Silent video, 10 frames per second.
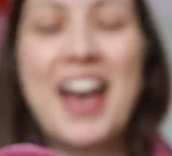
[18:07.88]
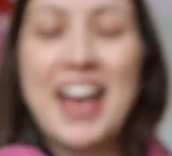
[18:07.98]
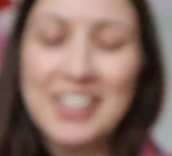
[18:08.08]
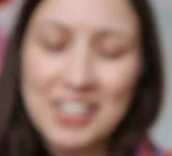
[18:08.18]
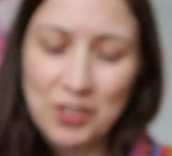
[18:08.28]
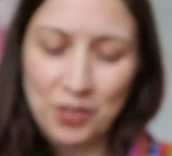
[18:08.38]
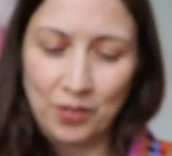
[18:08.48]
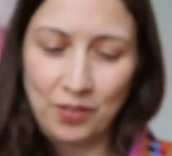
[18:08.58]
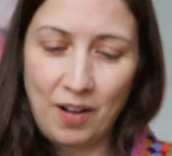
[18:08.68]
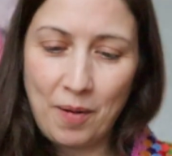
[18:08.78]

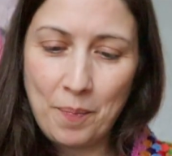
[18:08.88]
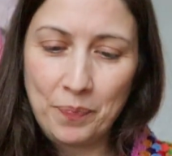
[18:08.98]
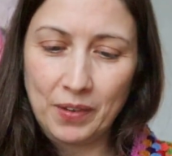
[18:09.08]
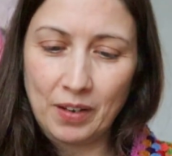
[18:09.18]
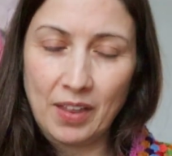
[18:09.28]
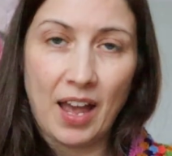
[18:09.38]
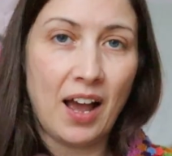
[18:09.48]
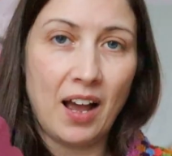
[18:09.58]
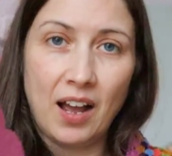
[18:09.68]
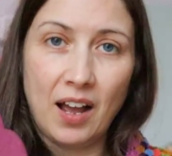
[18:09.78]
Anywho, and
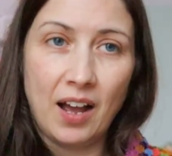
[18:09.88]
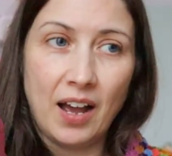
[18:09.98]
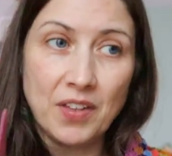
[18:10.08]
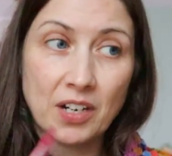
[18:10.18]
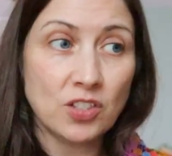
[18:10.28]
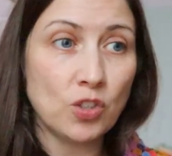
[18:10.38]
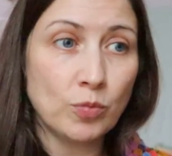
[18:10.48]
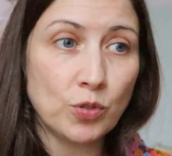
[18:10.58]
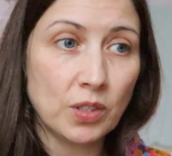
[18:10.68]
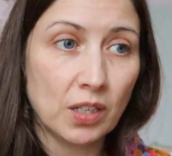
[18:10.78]
then I
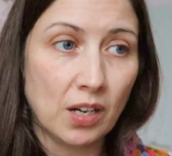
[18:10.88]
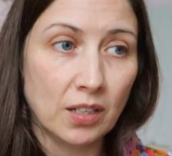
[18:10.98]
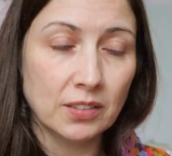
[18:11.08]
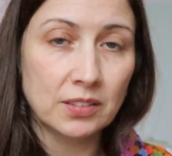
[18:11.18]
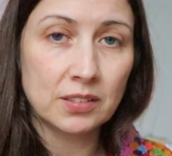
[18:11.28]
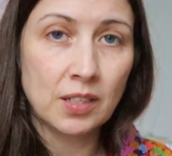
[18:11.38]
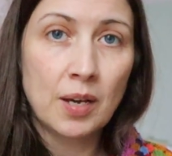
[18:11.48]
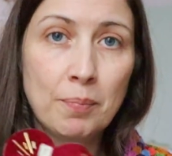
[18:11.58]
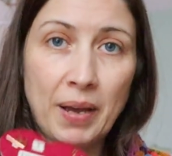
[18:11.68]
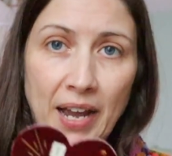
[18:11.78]
stopped doing the cards,
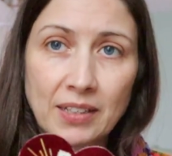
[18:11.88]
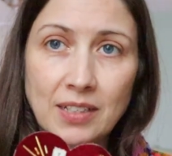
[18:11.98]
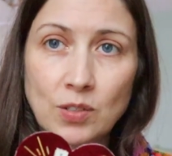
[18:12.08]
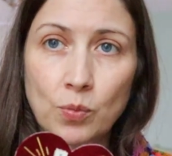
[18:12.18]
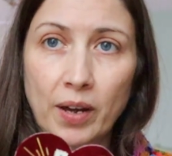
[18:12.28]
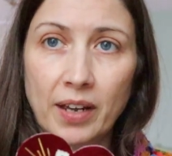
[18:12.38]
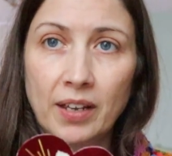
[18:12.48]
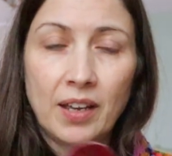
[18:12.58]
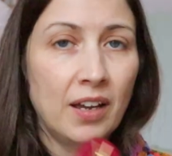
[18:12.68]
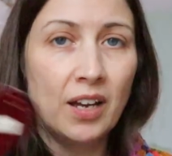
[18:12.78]
packed these
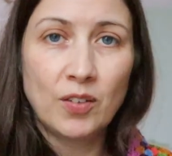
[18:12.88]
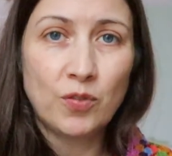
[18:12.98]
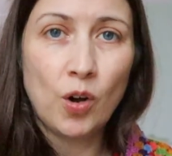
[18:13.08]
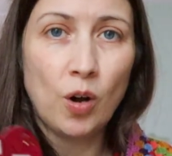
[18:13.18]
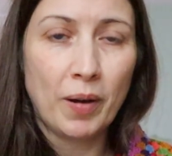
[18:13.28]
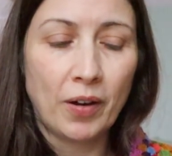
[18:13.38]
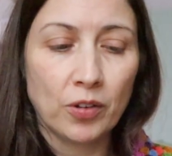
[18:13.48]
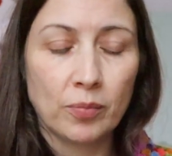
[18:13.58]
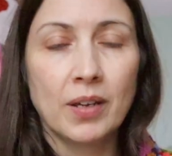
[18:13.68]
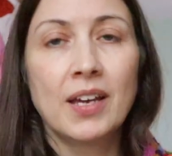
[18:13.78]
away, and forgot about
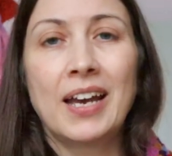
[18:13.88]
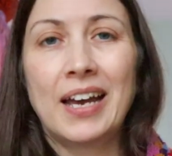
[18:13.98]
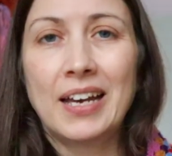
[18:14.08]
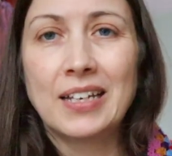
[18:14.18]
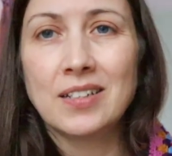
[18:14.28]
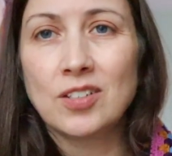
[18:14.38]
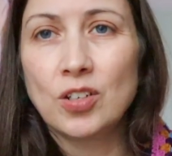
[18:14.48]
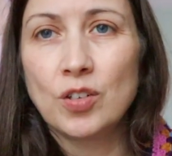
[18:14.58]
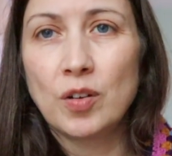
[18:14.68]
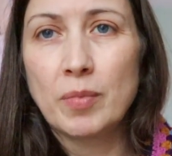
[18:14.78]
them. And I
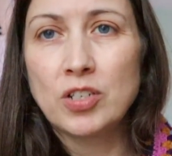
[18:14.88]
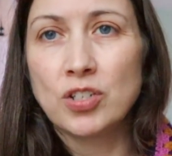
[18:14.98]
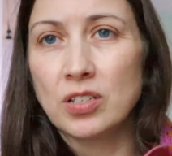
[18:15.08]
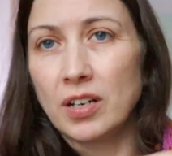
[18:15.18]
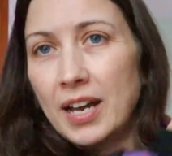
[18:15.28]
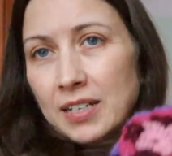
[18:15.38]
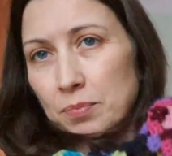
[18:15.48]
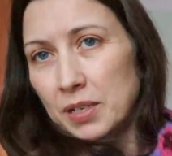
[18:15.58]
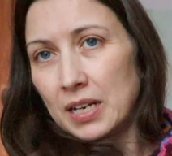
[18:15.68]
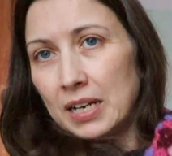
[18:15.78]
don't know if I mentioned, I had a
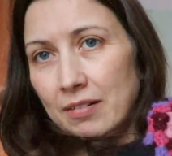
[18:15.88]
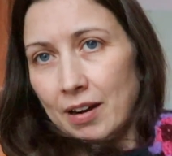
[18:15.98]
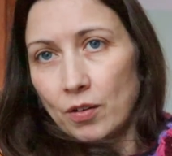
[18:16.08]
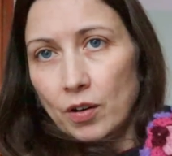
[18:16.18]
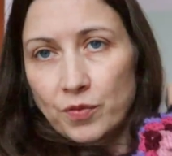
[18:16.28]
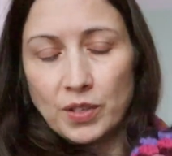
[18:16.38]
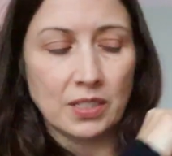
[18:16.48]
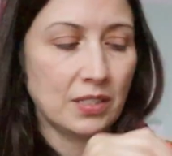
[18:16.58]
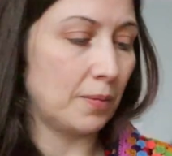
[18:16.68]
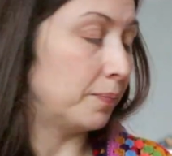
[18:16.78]
big clear out of
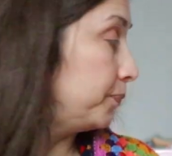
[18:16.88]
this